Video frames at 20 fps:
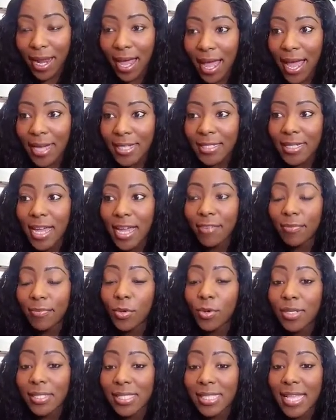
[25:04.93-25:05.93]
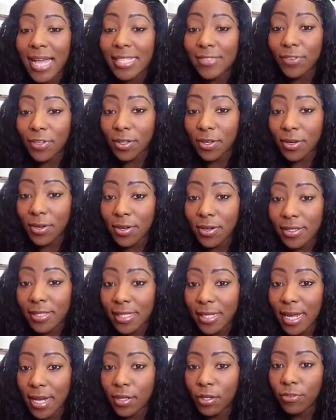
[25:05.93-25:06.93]
I actually have more slots for girls
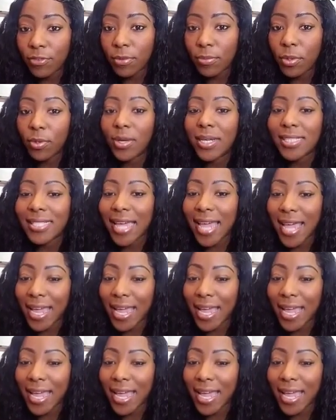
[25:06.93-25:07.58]
than I do for boys.